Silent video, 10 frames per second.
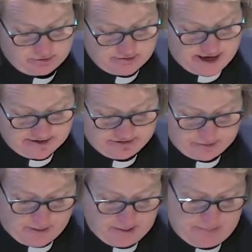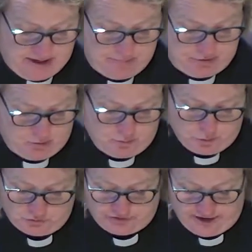created by people,
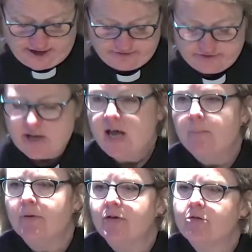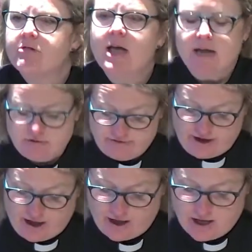Paul says, but the
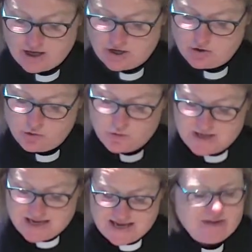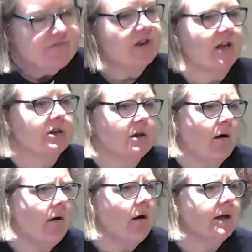creator who lived and
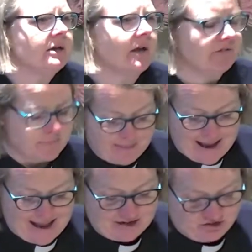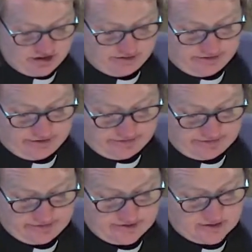died as a man, Jesus.